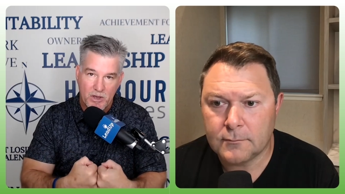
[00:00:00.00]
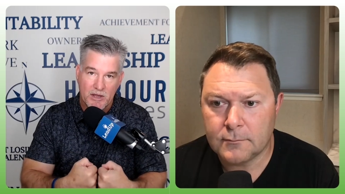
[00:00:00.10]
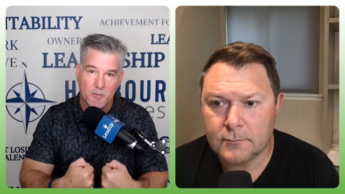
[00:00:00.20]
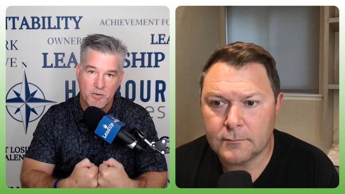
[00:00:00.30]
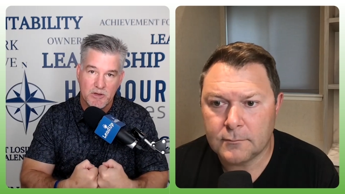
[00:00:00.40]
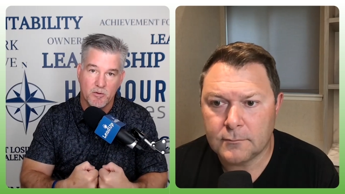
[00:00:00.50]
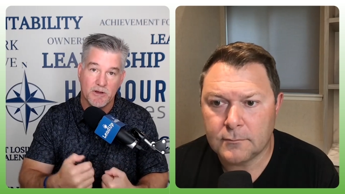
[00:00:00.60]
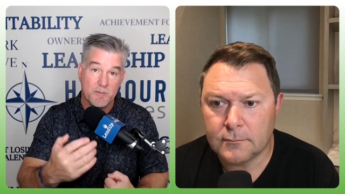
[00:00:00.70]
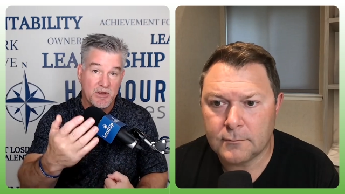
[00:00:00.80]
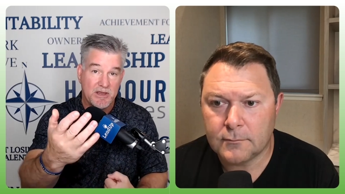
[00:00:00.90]
Speaker 1: better people.
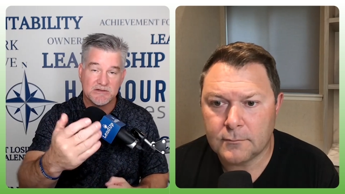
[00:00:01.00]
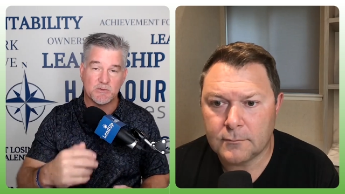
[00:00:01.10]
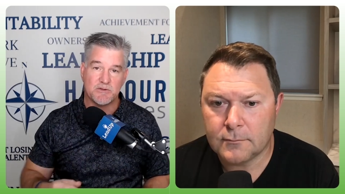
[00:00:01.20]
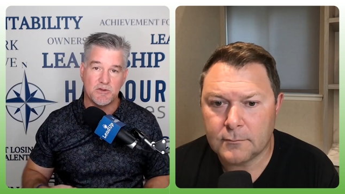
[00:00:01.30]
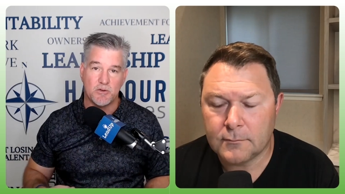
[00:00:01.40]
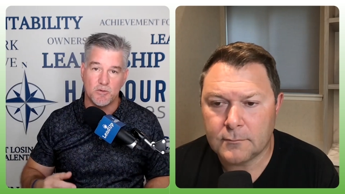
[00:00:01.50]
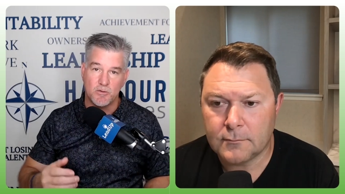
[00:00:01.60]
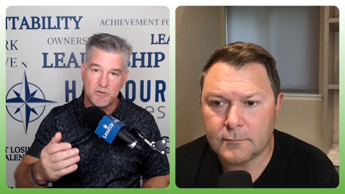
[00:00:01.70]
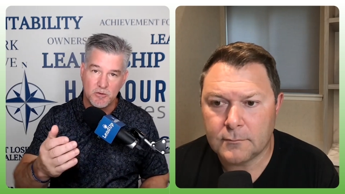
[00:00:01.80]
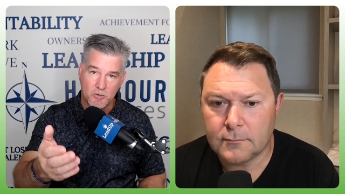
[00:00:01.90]
And that begins with you,
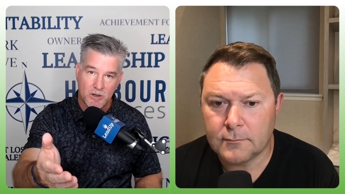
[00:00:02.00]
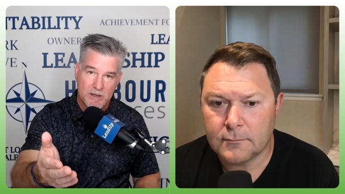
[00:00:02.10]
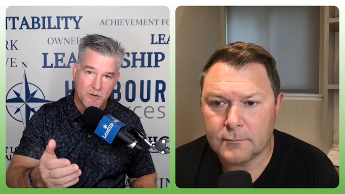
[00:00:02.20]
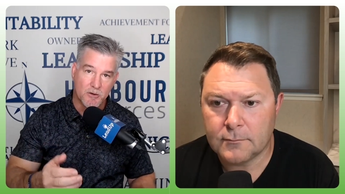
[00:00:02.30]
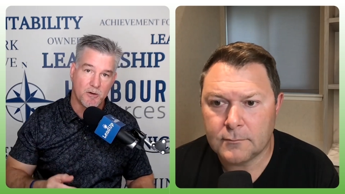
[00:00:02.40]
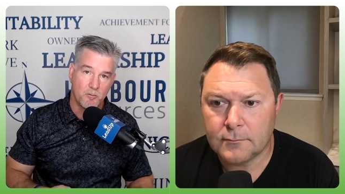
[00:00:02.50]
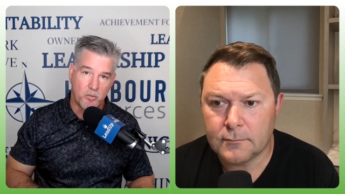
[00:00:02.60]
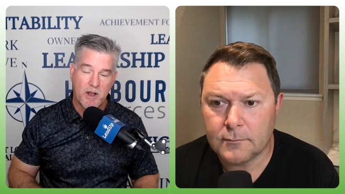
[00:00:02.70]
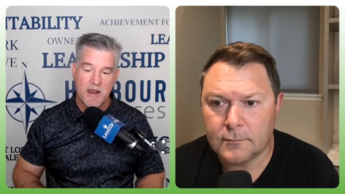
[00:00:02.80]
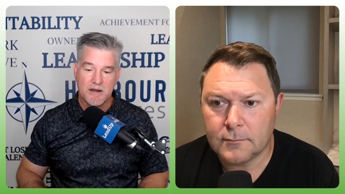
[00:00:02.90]
your leader
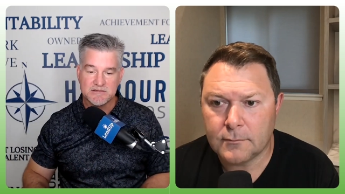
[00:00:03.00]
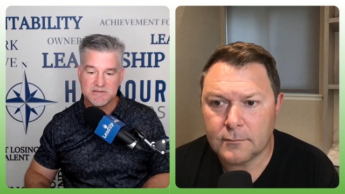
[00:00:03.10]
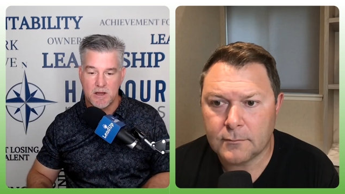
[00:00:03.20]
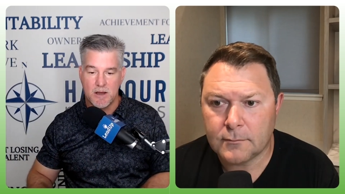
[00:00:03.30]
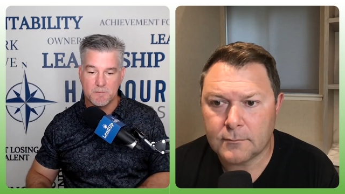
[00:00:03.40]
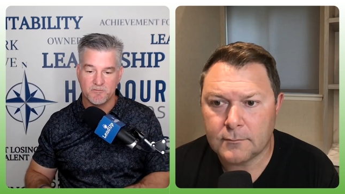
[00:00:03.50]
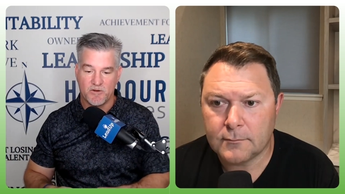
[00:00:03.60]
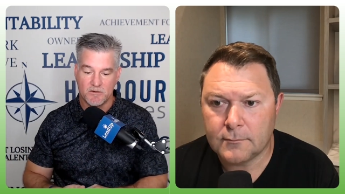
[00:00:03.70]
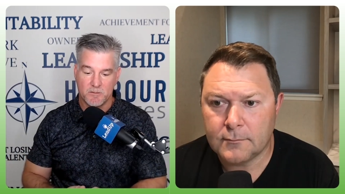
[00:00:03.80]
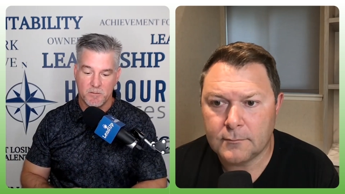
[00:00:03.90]
brand, as Tom
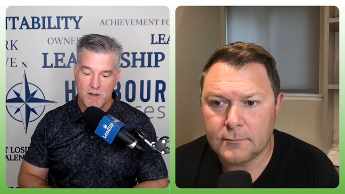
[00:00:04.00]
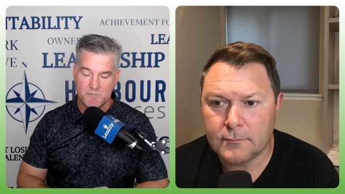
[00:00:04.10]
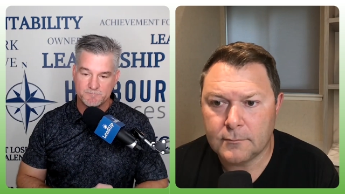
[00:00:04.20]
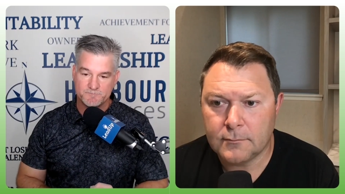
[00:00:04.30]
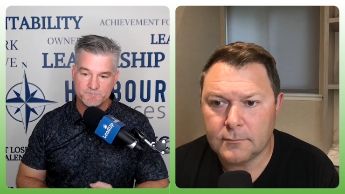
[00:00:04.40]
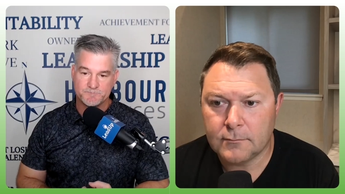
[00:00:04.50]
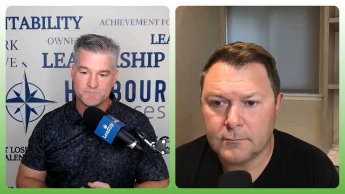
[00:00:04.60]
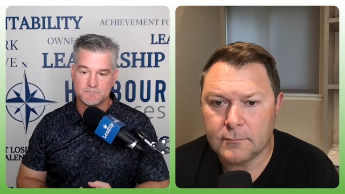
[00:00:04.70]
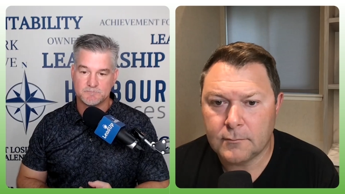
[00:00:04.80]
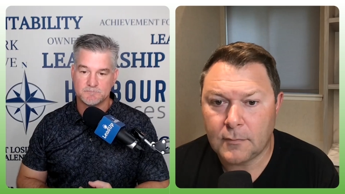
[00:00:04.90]
talked about.
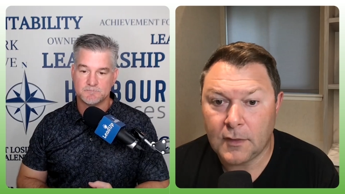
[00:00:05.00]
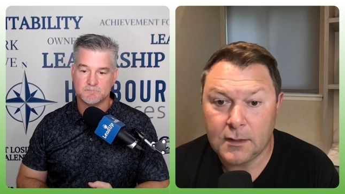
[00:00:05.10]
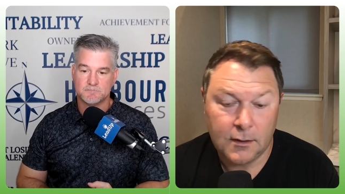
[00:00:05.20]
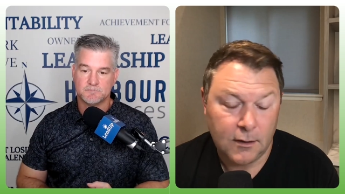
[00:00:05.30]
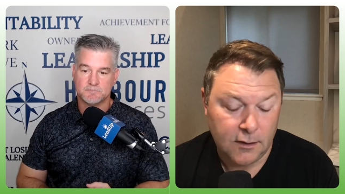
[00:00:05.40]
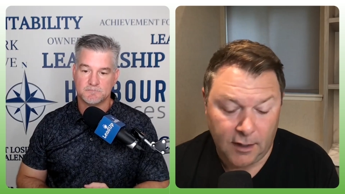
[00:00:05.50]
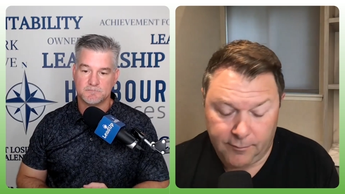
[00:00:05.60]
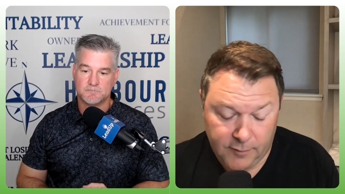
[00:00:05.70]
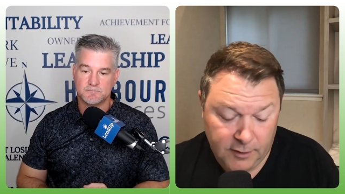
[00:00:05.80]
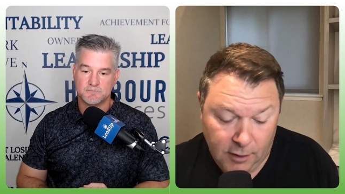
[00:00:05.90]

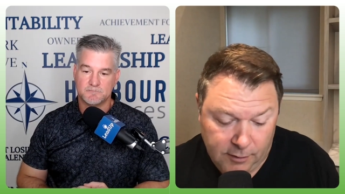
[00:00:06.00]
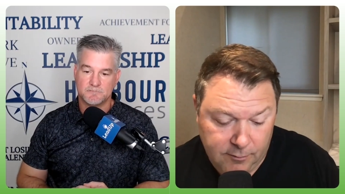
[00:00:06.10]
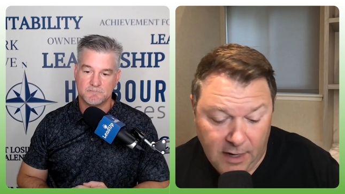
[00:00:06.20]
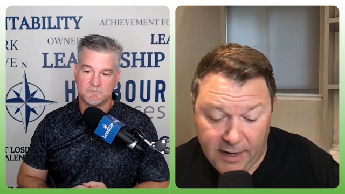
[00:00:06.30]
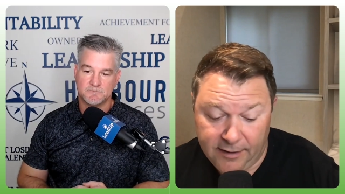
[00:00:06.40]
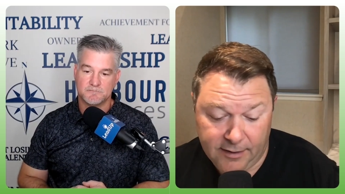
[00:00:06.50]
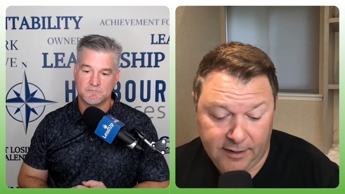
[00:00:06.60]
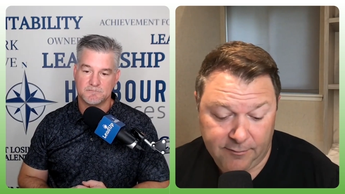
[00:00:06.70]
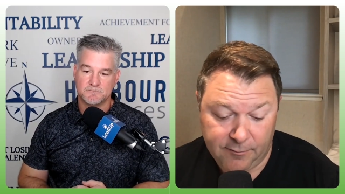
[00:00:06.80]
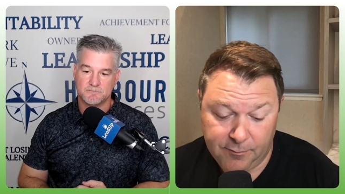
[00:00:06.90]
Yeah.
Speaker 2: Look,
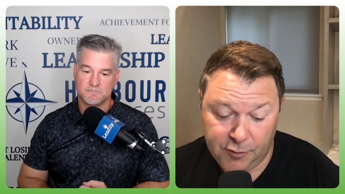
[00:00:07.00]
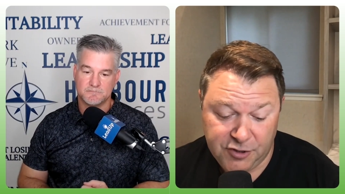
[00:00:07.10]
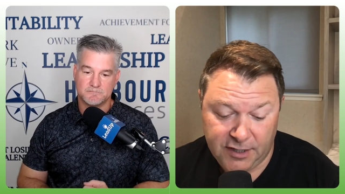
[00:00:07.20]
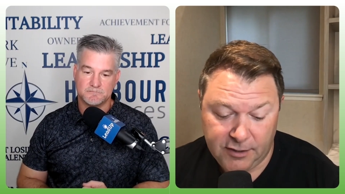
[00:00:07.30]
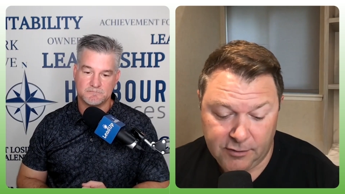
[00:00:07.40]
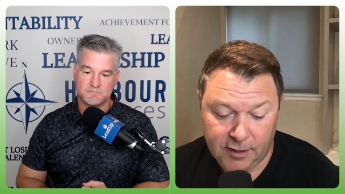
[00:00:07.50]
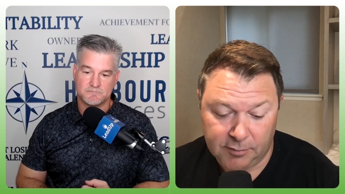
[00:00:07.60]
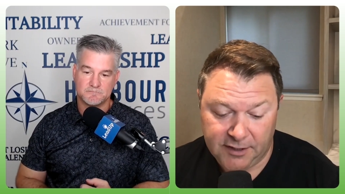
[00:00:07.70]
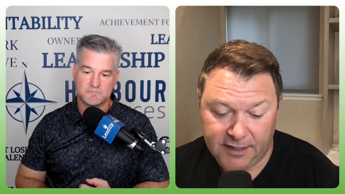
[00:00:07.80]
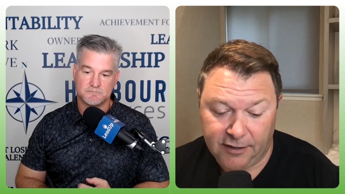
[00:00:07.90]
I appreciate you
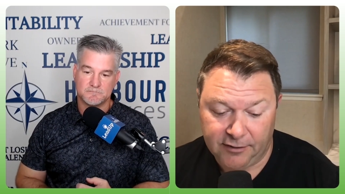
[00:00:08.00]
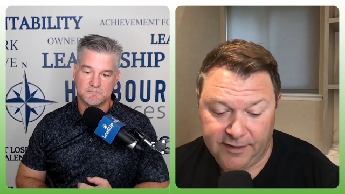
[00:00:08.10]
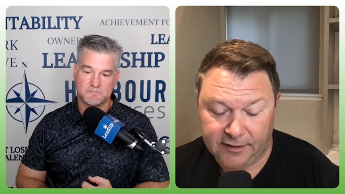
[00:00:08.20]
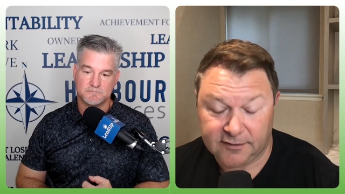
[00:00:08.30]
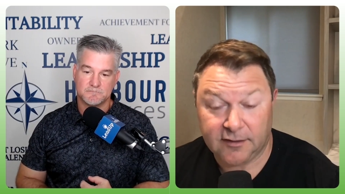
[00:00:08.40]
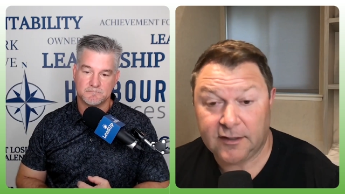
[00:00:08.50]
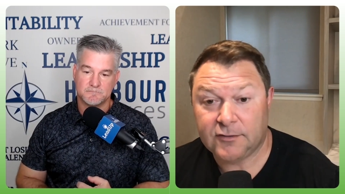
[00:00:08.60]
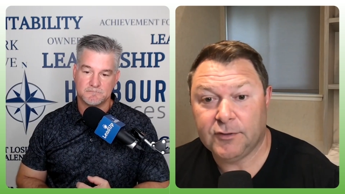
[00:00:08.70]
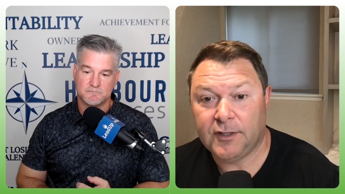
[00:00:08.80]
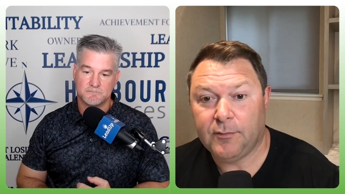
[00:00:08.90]
doubling down on that, because I think
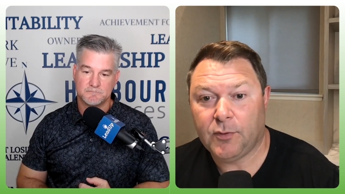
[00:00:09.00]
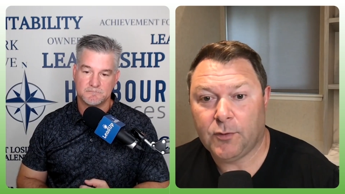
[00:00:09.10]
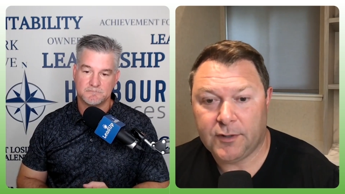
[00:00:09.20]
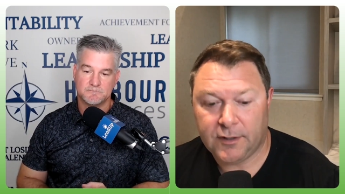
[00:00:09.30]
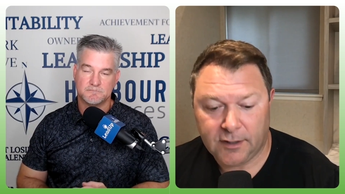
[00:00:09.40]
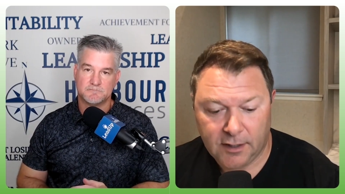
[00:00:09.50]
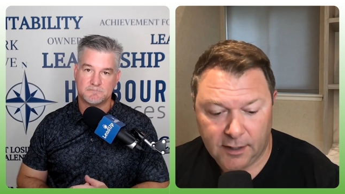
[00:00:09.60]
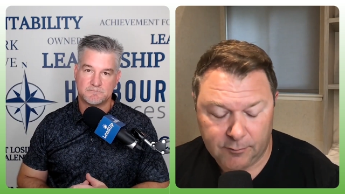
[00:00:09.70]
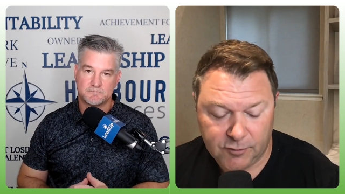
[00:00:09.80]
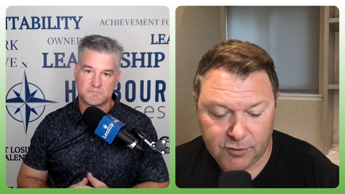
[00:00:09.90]
it's really important,
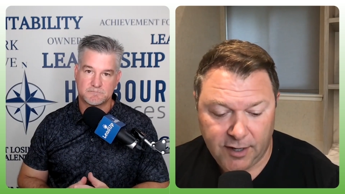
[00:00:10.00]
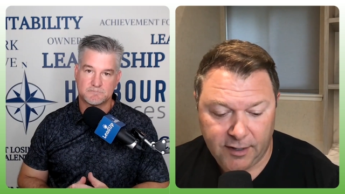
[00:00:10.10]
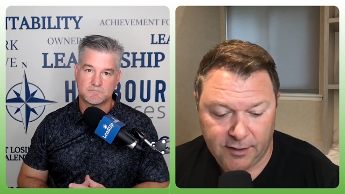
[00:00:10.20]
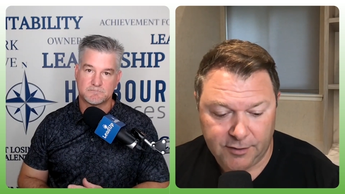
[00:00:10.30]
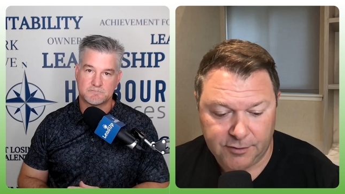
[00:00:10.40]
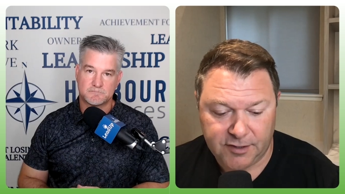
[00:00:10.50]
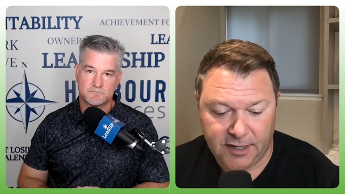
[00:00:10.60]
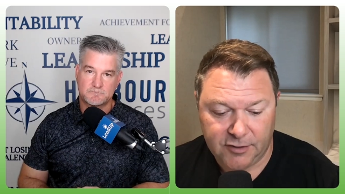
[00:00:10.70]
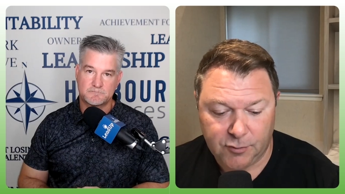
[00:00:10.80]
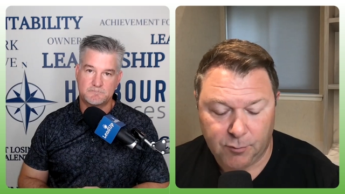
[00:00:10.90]
trying to
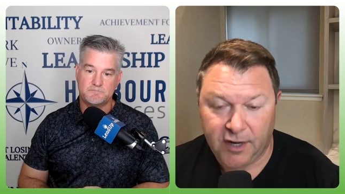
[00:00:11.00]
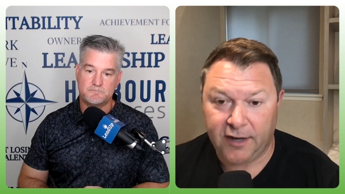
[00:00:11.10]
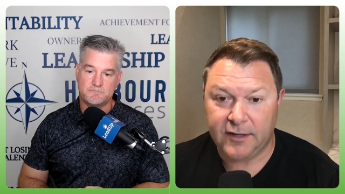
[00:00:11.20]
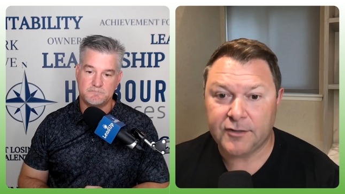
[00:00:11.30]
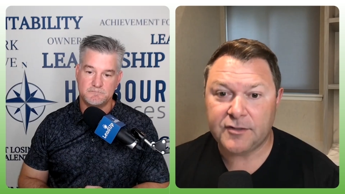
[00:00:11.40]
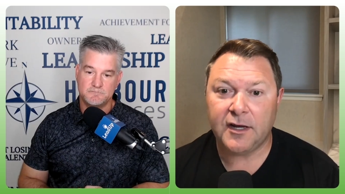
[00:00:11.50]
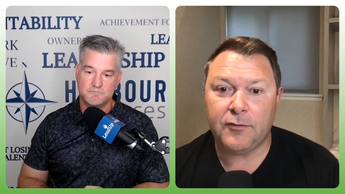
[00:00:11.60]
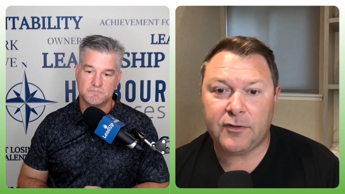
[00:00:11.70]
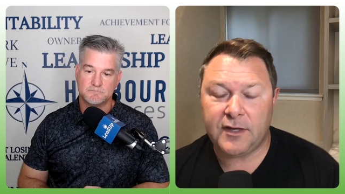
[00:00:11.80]
understand your brand. Here's the other